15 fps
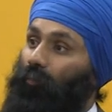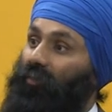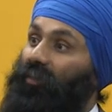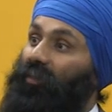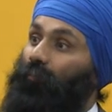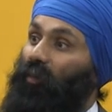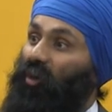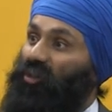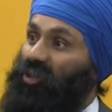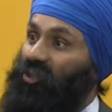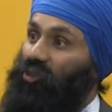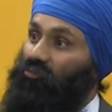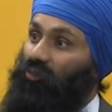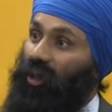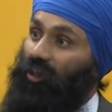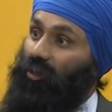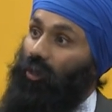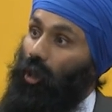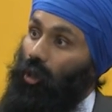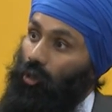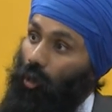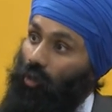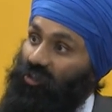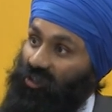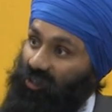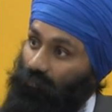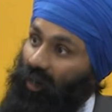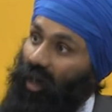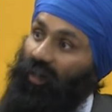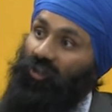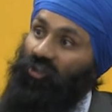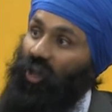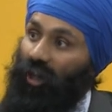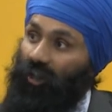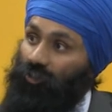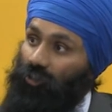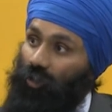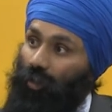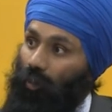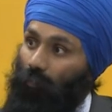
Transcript: within the parties, to try causing some kind of change.